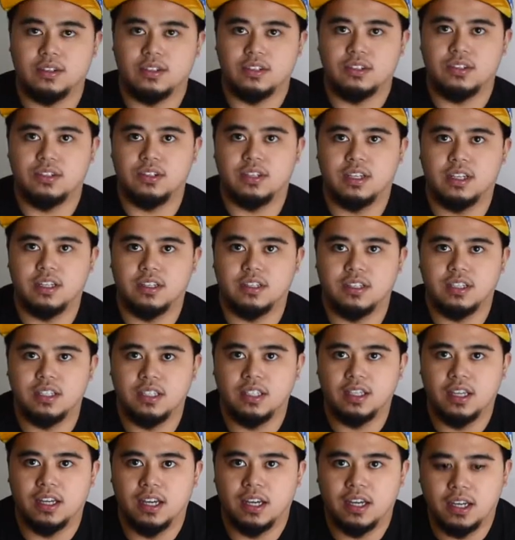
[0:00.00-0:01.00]
as you can see,
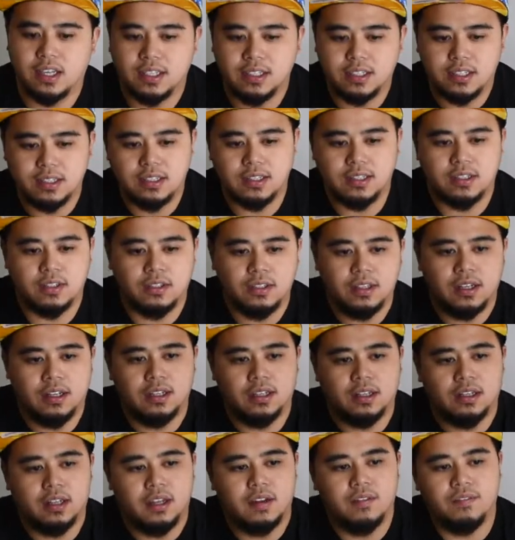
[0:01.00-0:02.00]
guys, you got
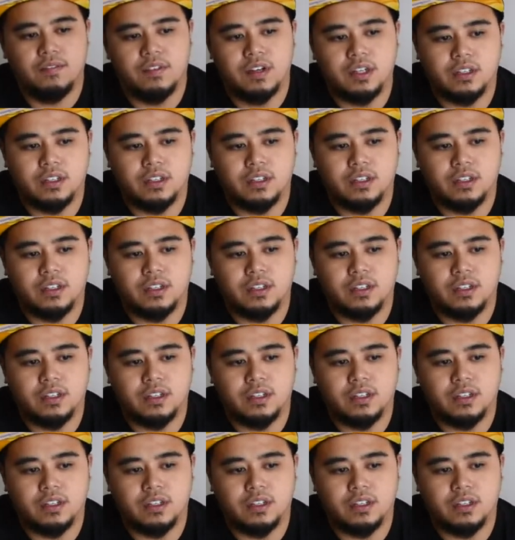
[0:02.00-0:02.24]
number